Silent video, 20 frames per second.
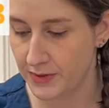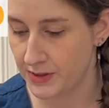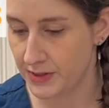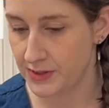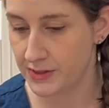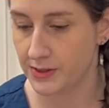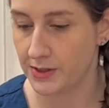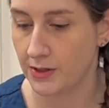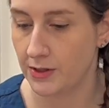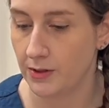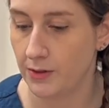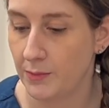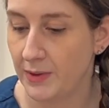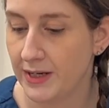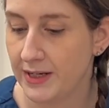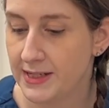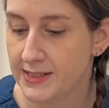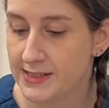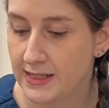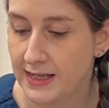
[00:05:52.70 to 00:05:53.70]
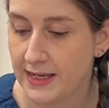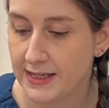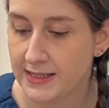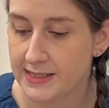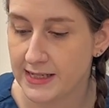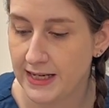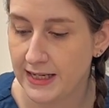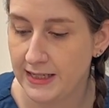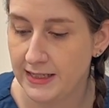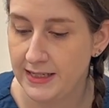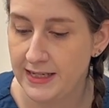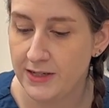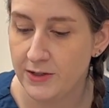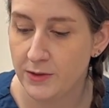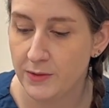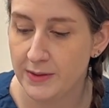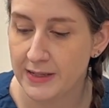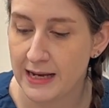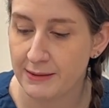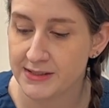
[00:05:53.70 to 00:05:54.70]
So we're going to select a
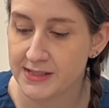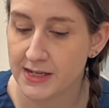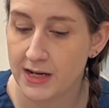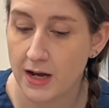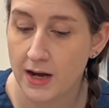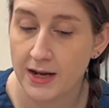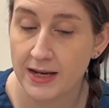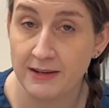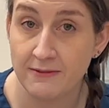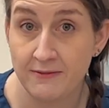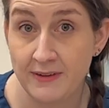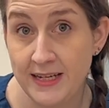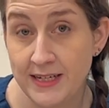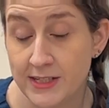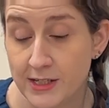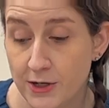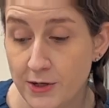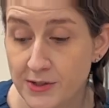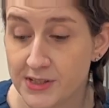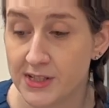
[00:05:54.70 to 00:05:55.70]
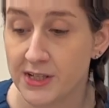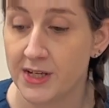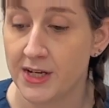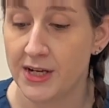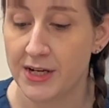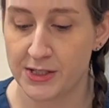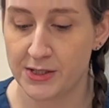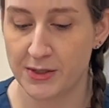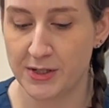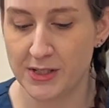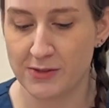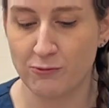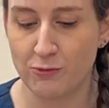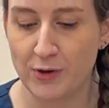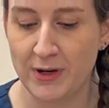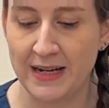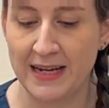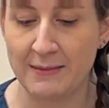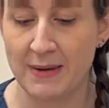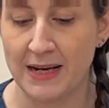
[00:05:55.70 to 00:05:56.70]
needle. Now it's an IV dose, so it doesn't
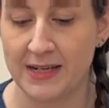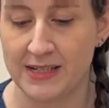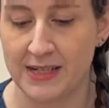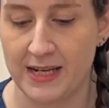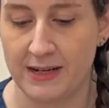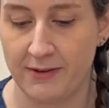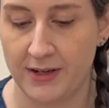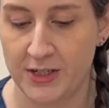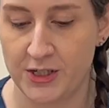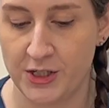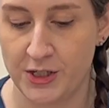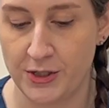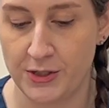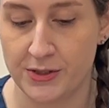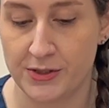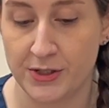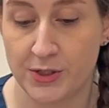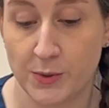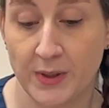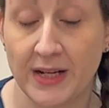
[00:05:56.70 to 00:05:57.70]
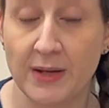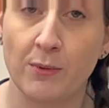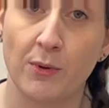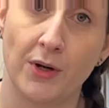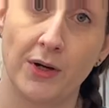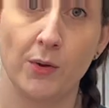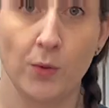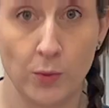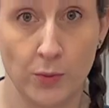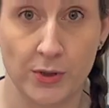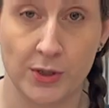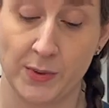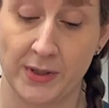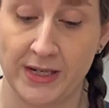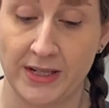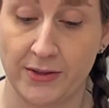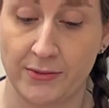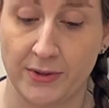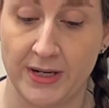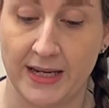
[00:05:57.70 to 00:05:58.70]
really matter if I choose the 21 or the
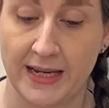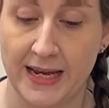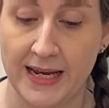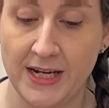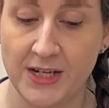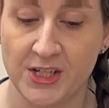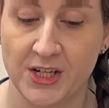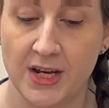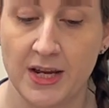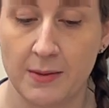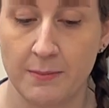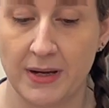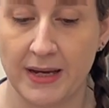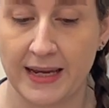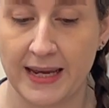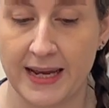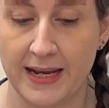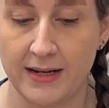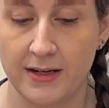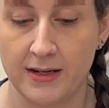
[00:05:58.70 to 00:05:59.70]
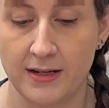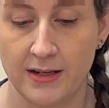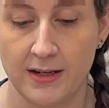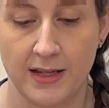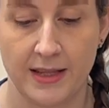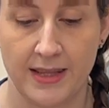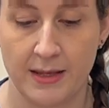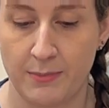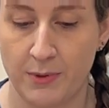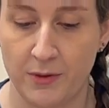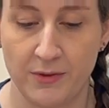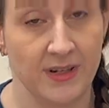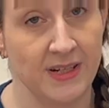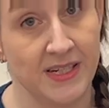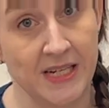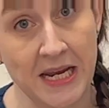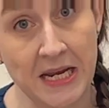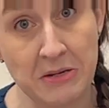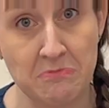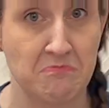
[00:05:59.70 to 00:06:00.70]
23 gauge, but again, they're both in
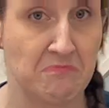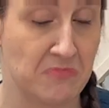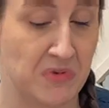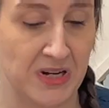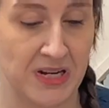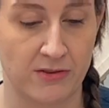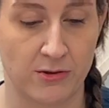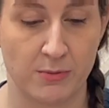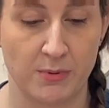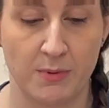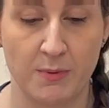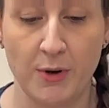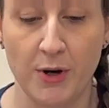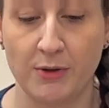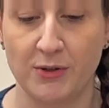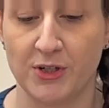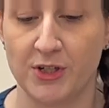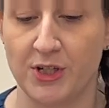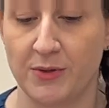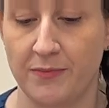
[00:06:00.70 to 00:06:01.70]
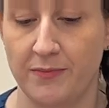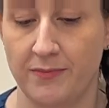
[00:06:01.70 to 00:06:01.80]
date, neither of them are broached.